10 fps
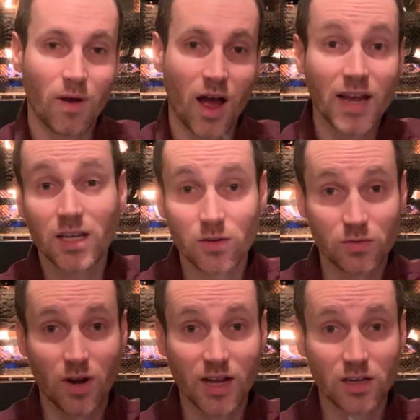I
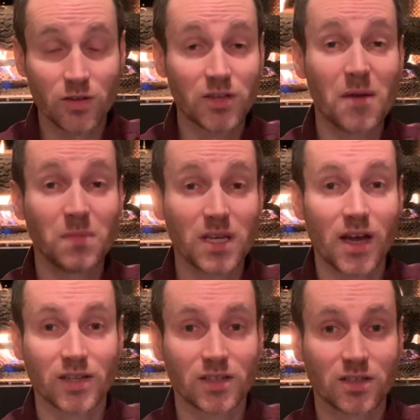can use
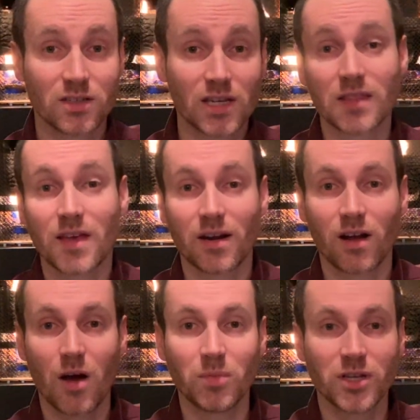npx to get that
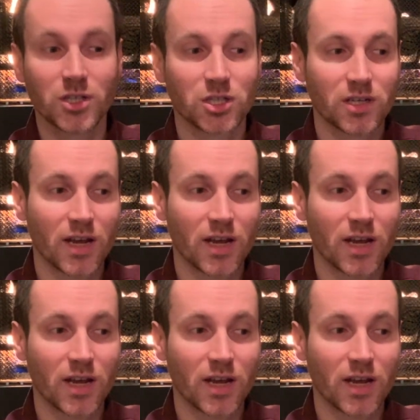accomplished.